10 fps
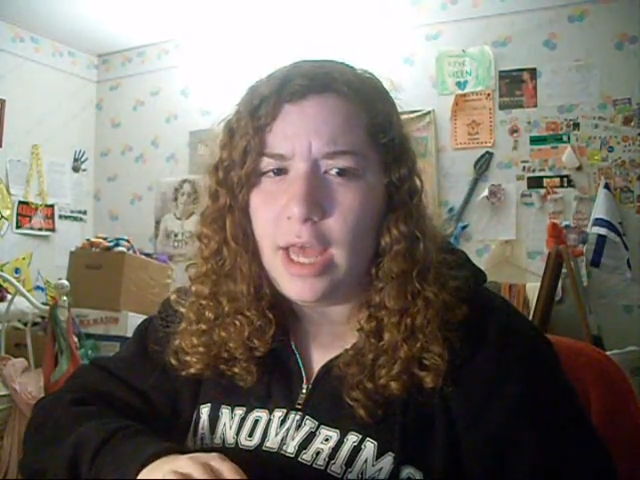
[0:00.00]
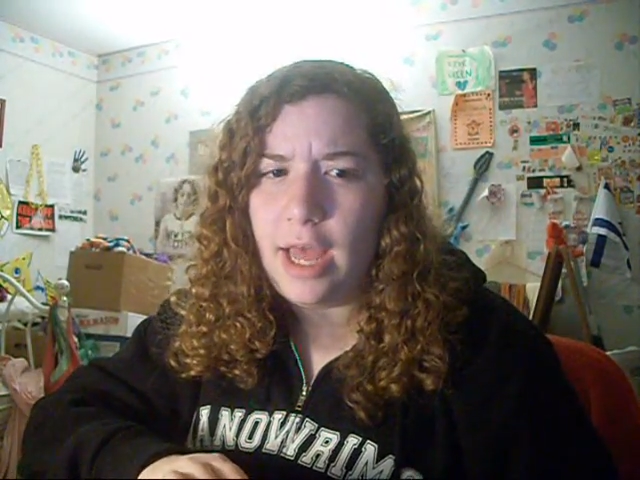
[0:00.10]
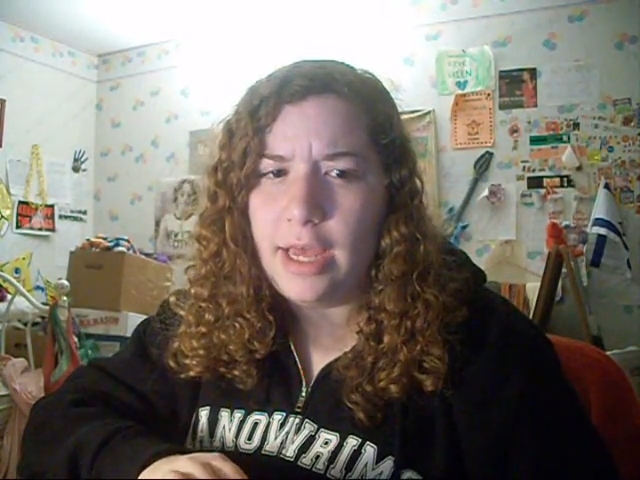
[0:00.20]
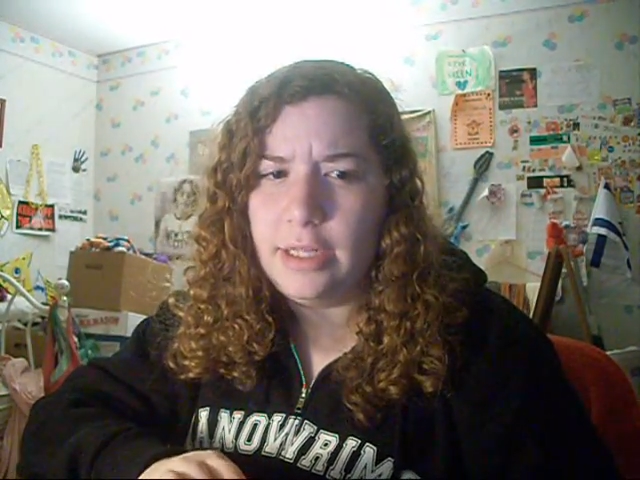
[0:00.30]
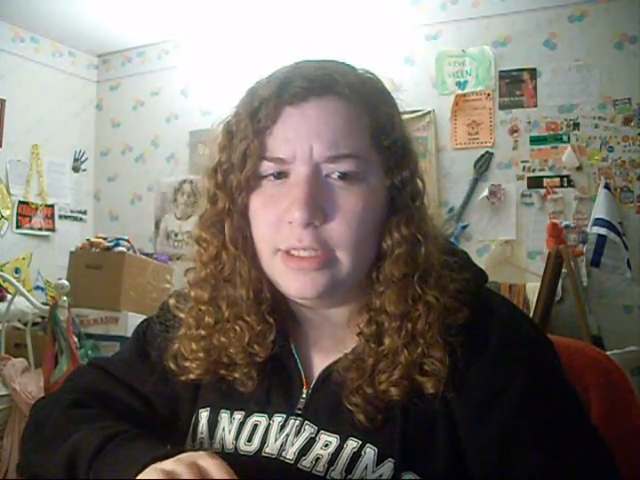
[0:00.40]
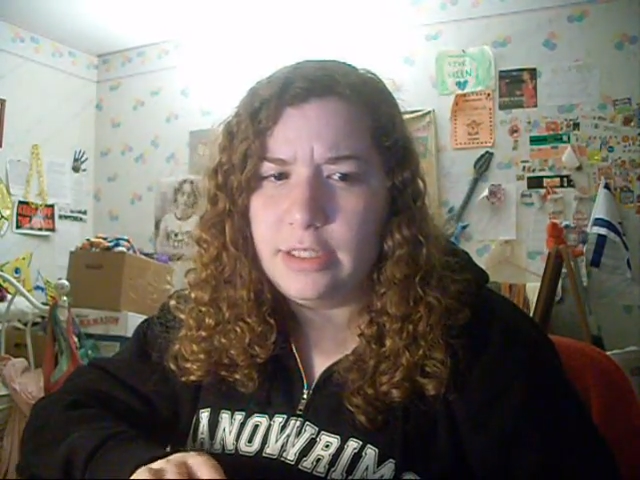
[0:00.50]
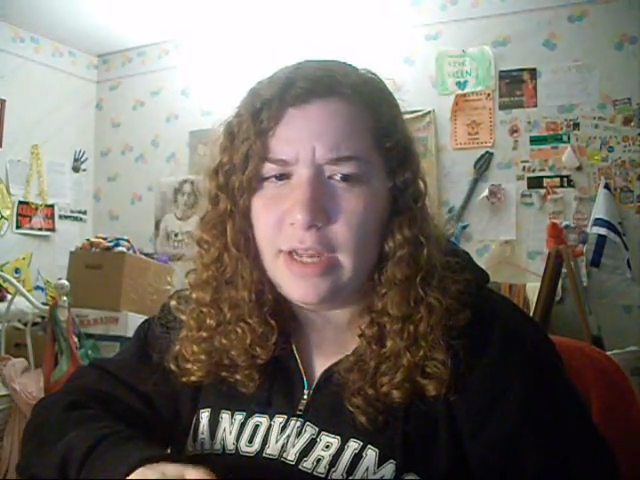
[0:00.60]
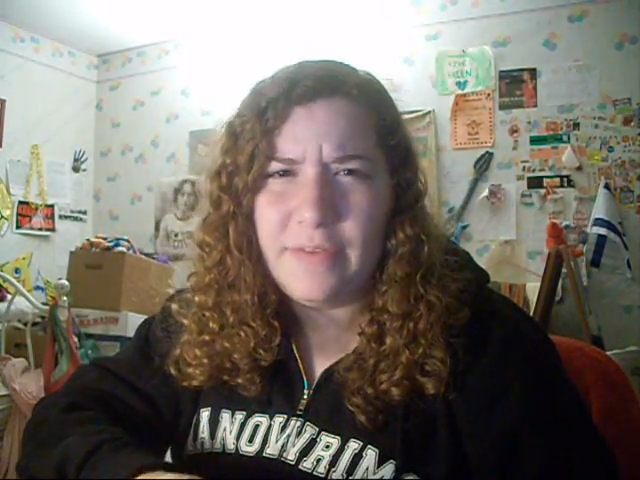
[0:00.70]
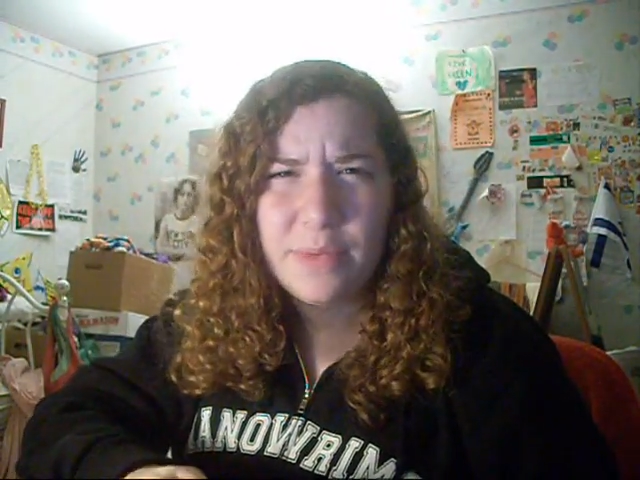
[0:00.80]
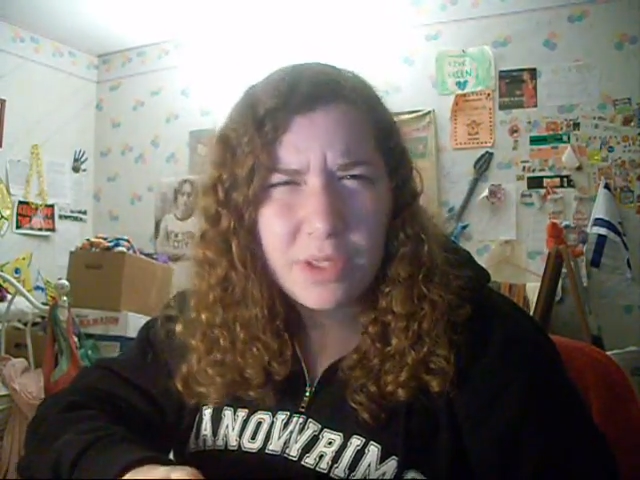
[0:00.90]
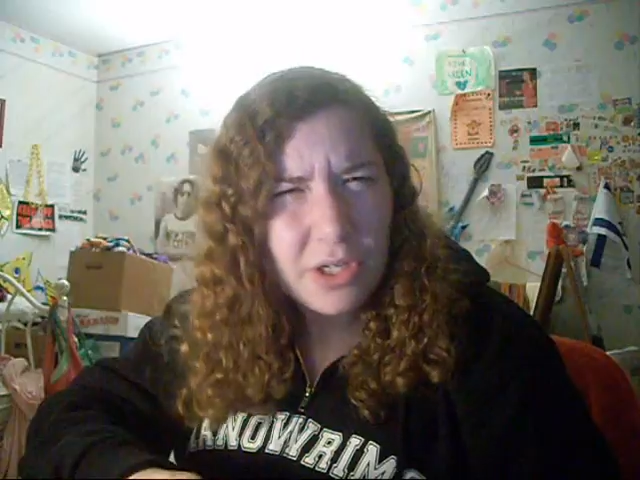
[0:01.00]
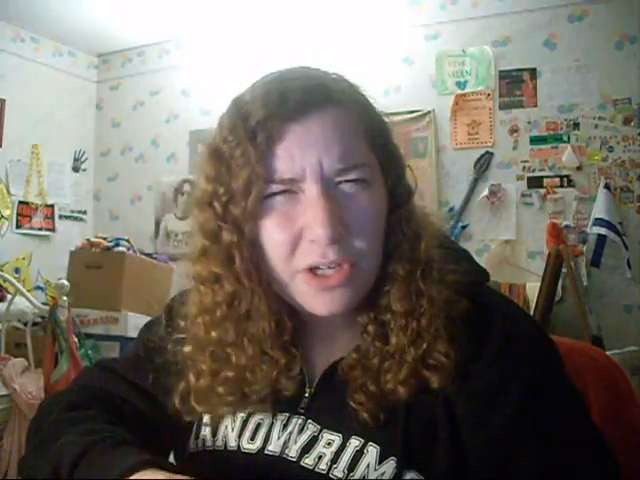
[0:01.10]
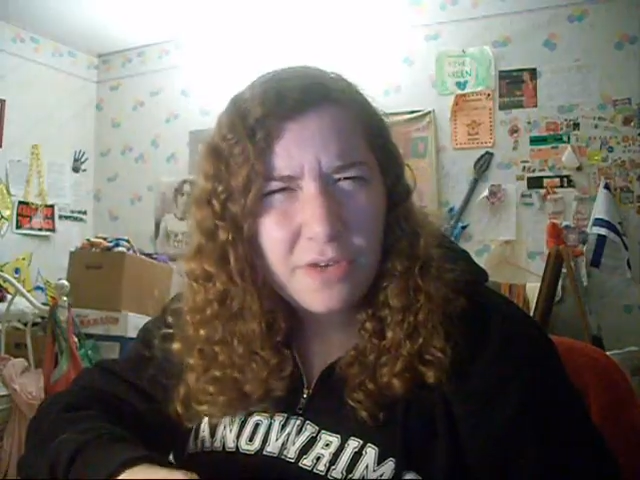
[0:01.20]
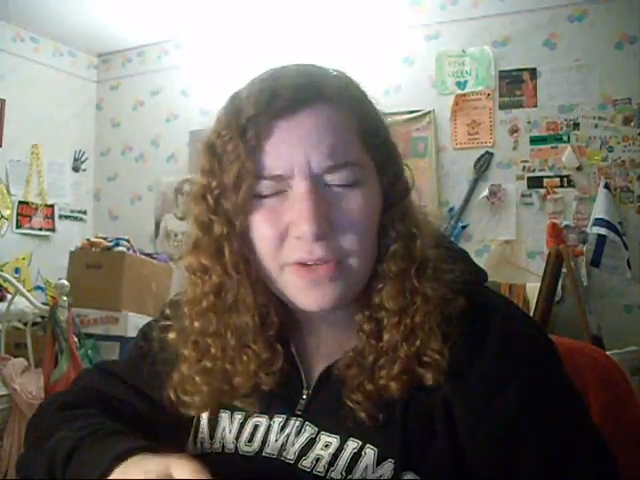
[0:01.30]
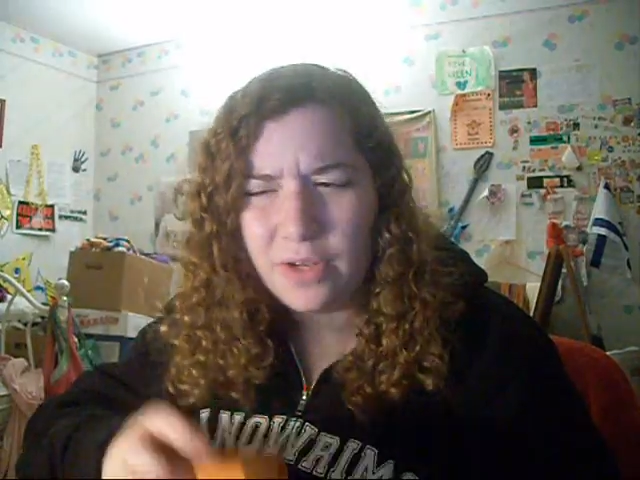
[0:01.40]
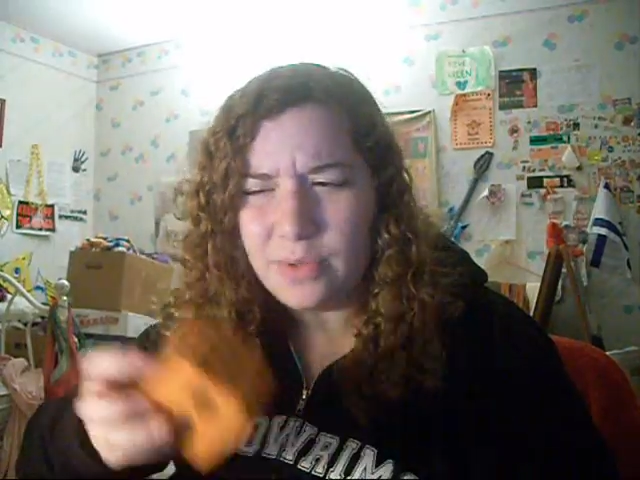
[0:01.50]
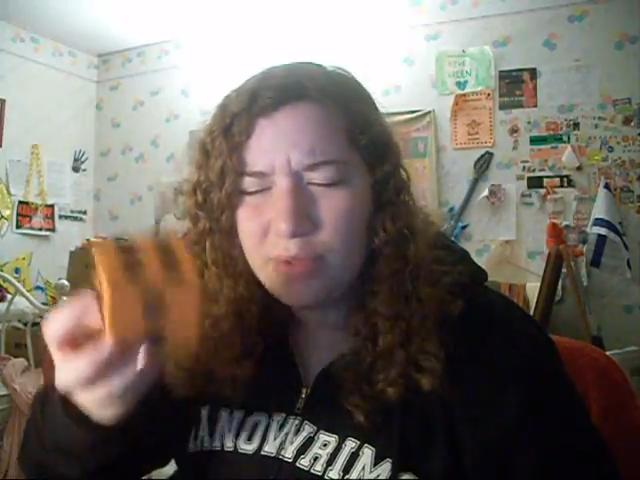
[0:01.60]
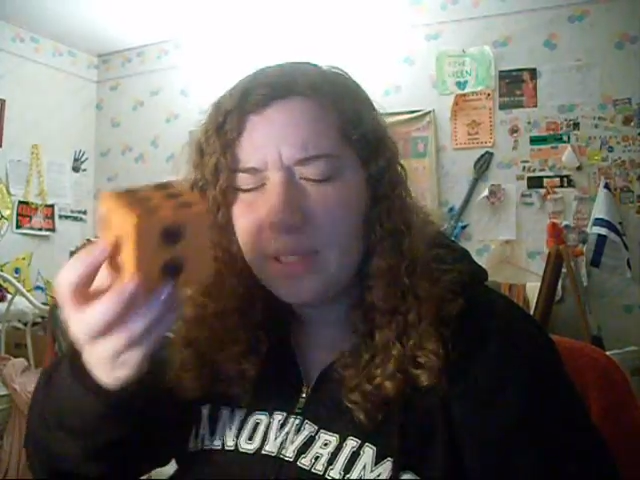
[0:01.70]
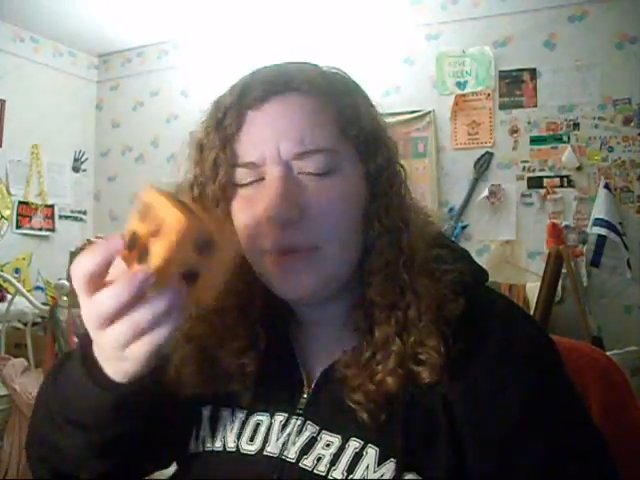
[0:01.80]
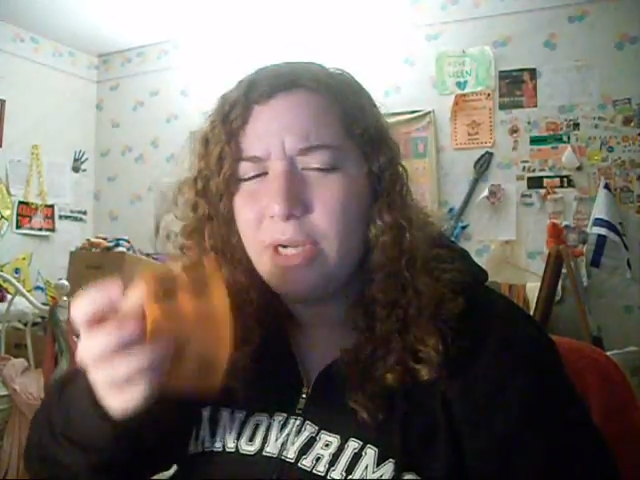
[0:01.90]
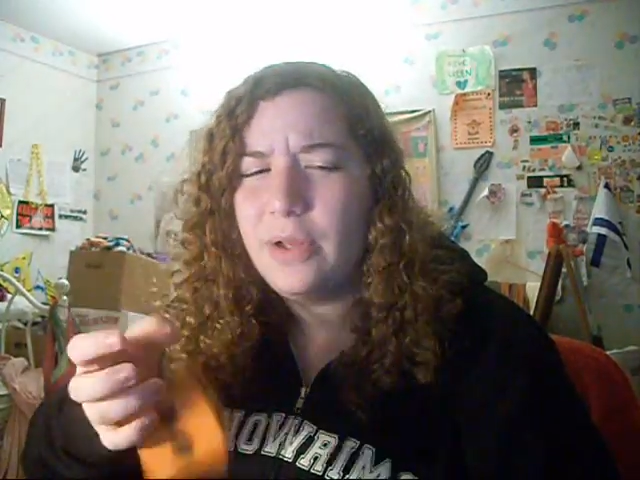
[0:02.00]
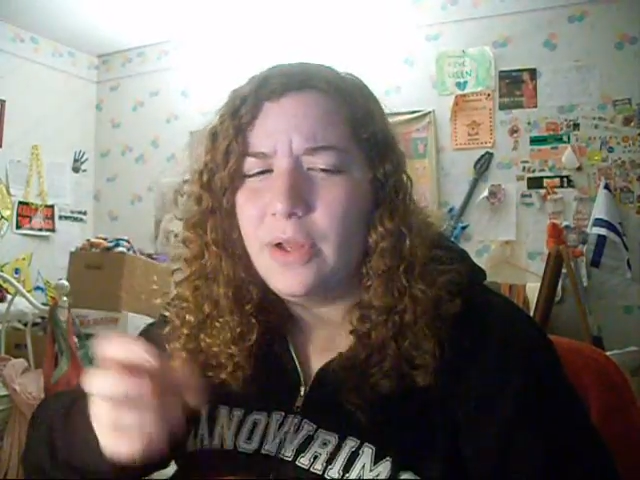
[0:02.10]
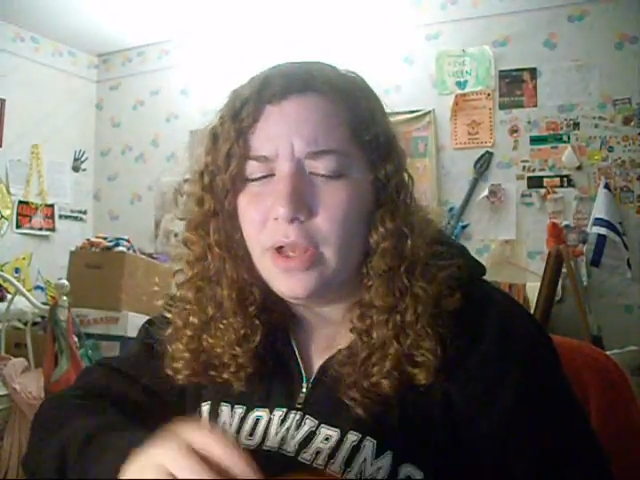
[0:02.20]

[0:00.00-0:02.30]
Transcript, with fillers: and stuff. It was only your video, it was really weird.